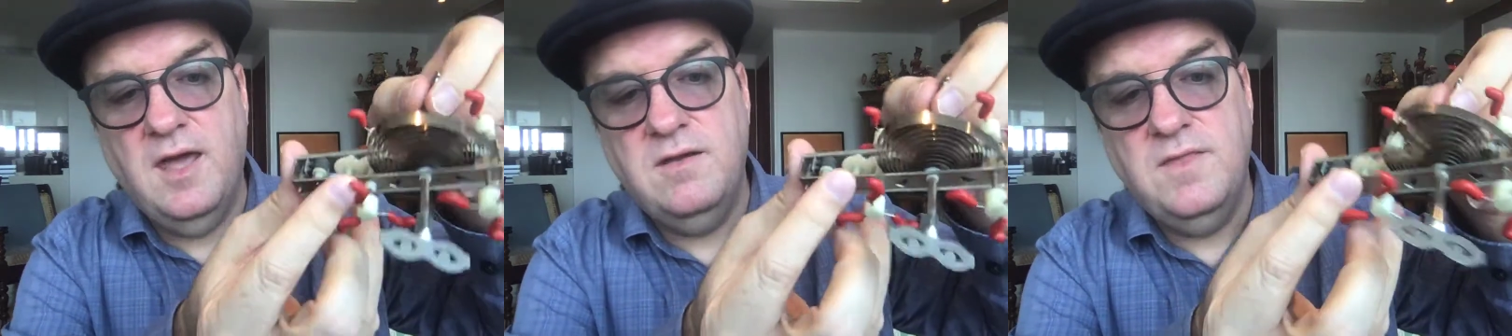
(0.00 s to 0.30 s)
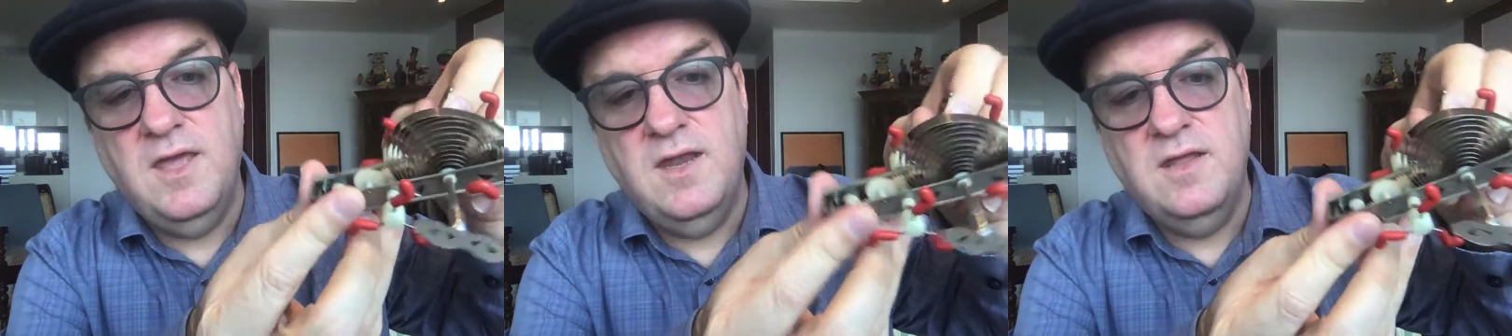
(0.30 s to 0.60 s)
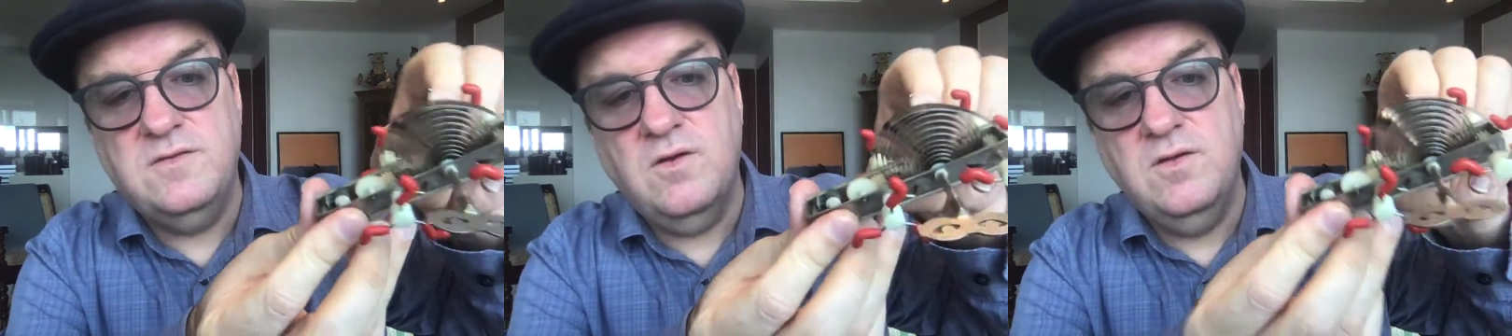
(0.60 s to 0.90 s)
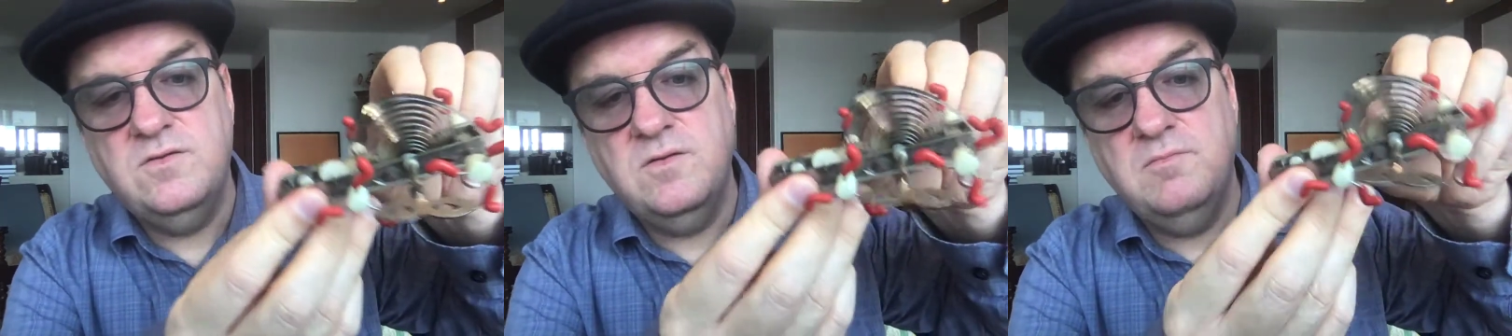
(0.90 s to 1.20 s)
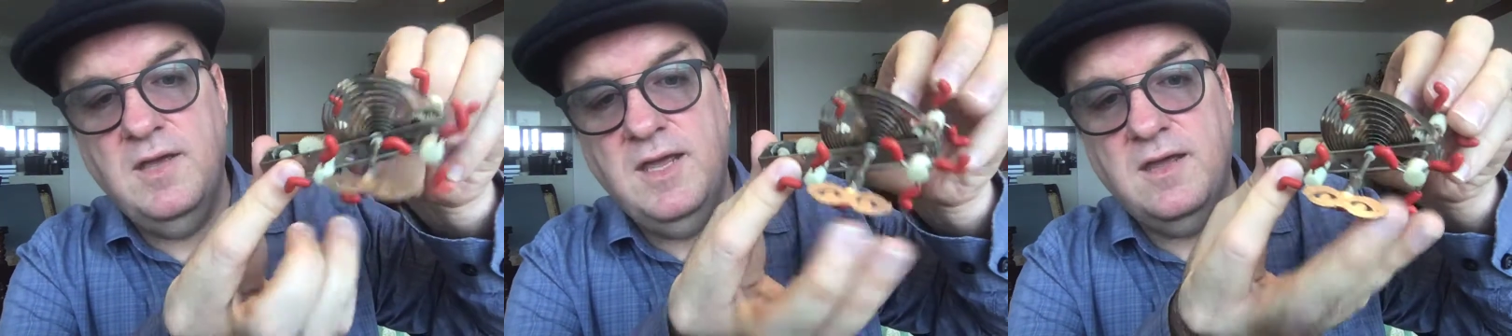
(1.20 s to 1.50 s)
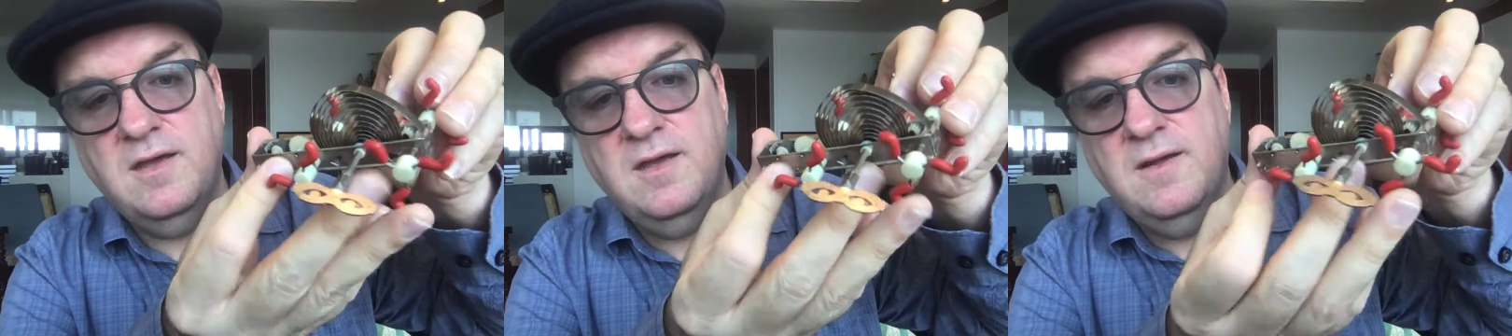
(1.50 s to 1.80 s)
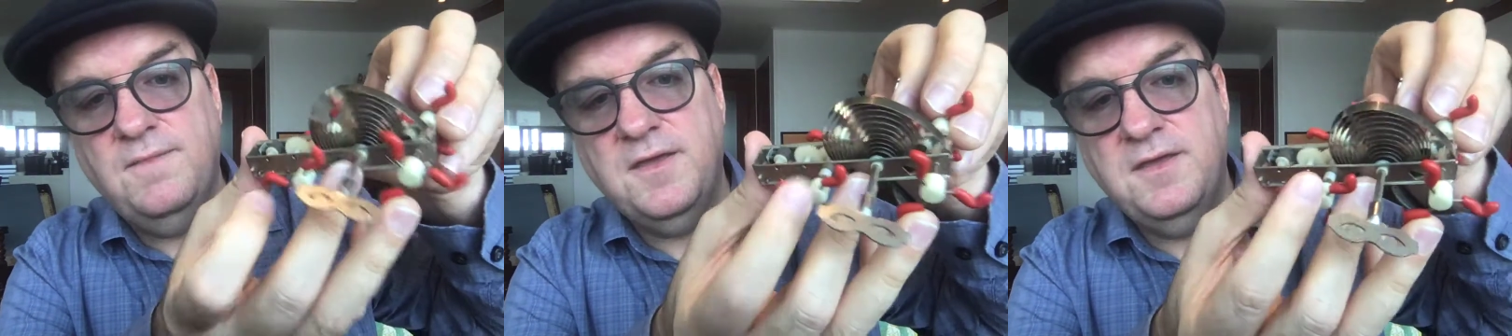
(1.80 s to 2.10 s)
and then it's going to make
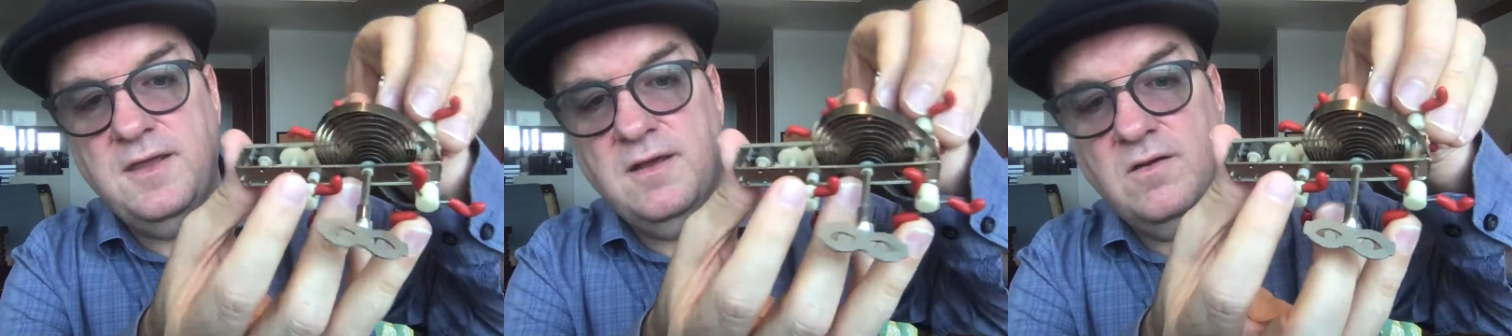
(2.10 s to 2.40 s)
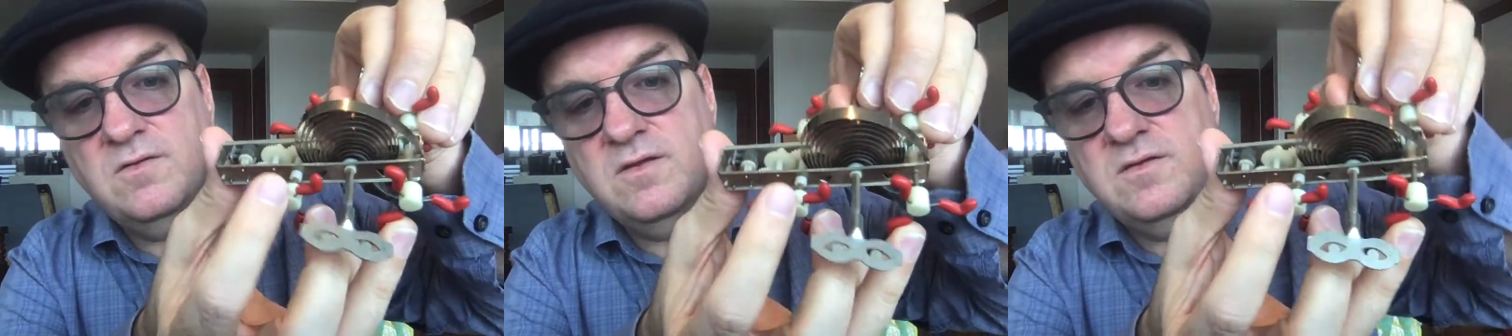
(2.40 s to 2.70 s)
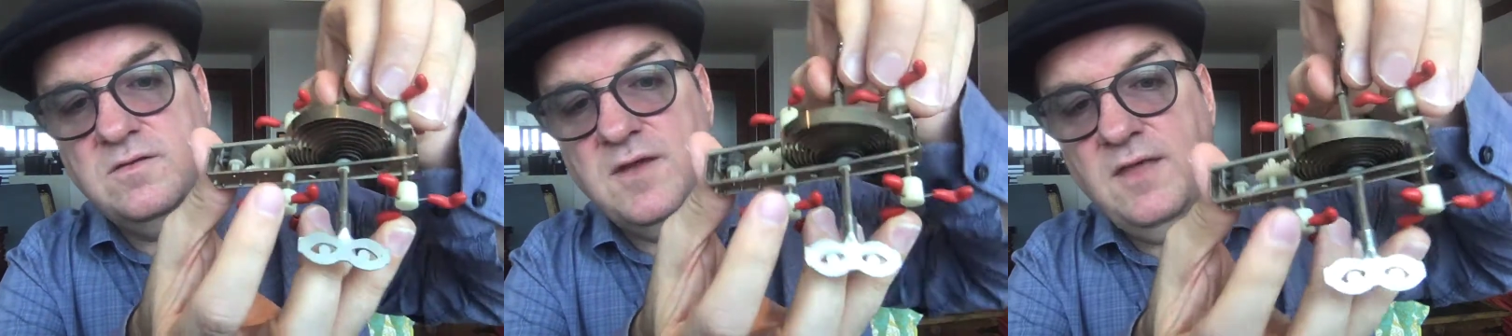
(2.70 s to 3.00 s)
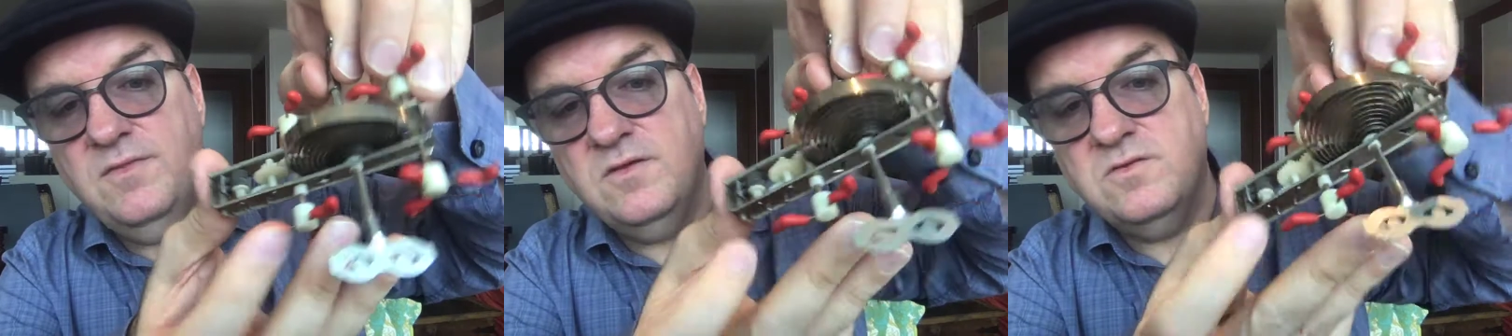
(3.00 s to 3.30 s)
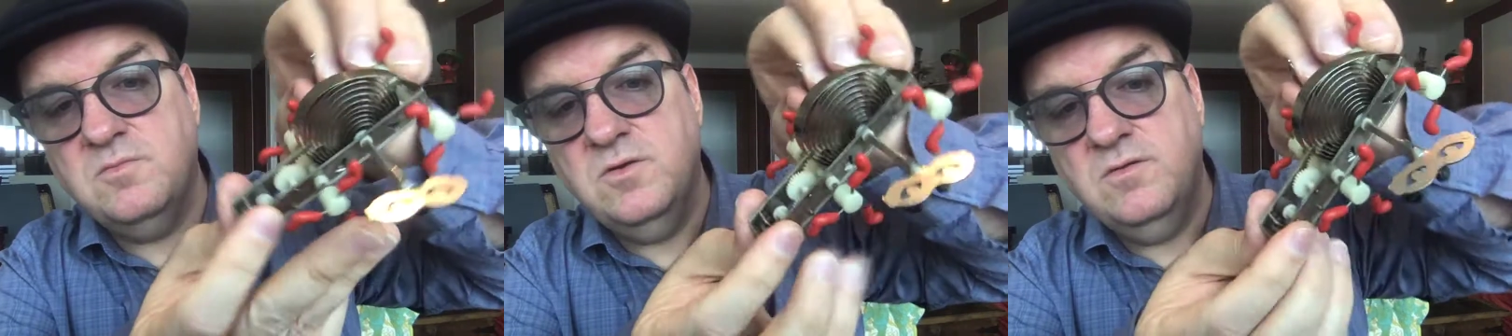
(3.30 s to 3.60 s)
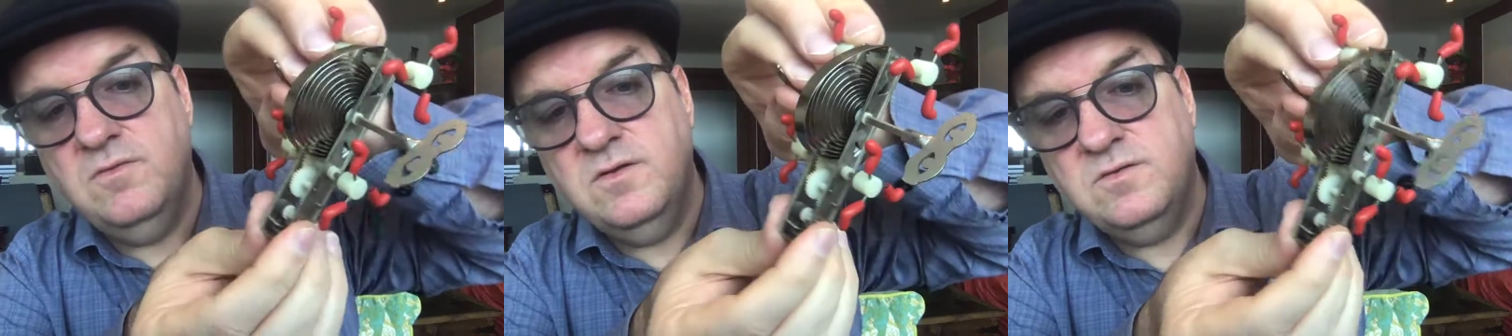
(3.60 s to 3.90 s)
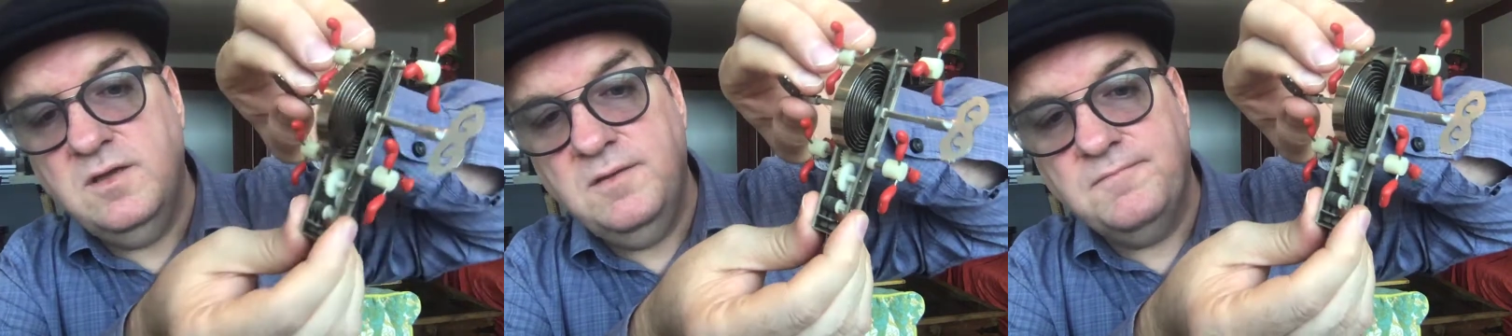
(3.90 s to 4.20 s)
the gears inside this move. Do you
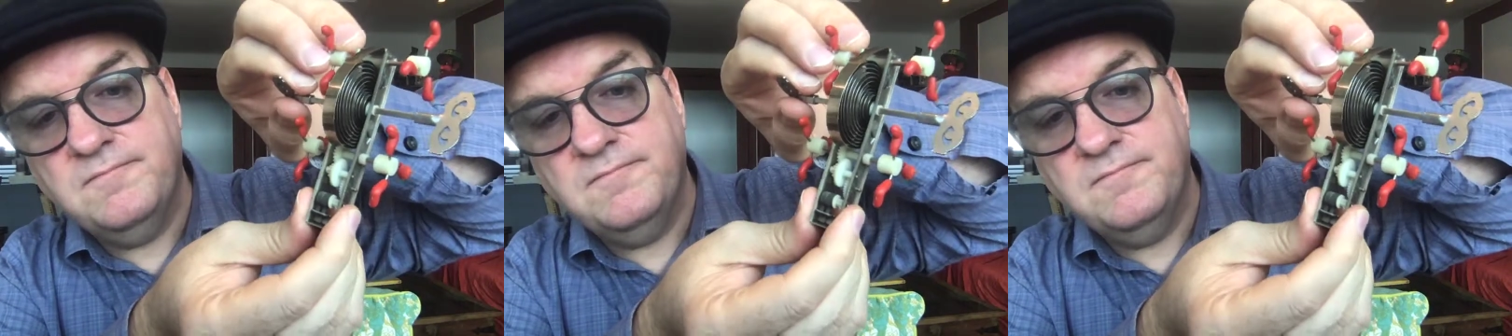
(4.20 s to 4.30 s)
see?